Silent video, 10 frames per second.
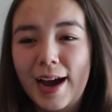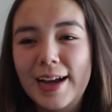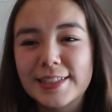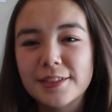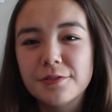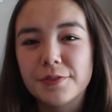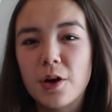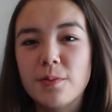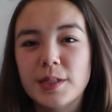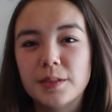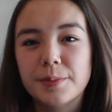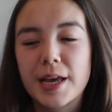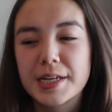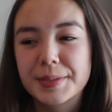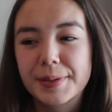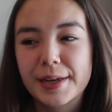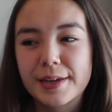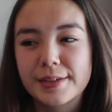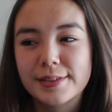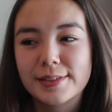Yeah, I didn't film in the place
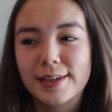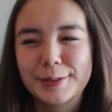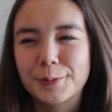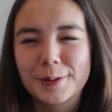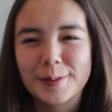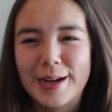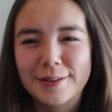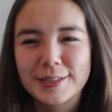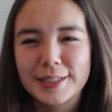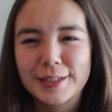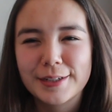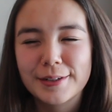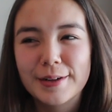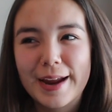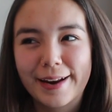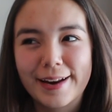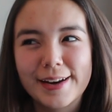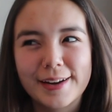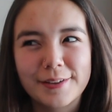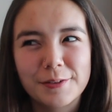because you weren't allowed to and I
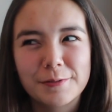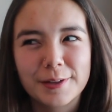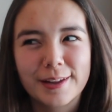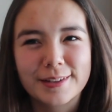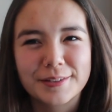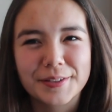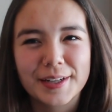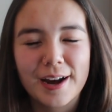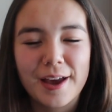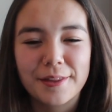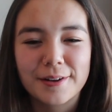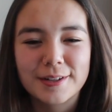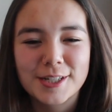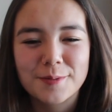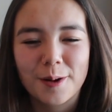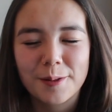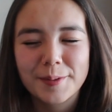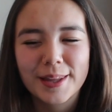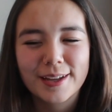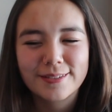didn't even feel like doing it either. She'd
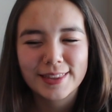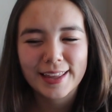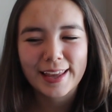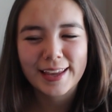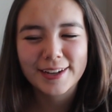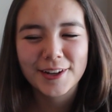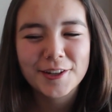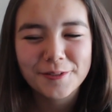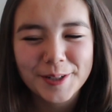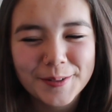probably be like, what the heck are you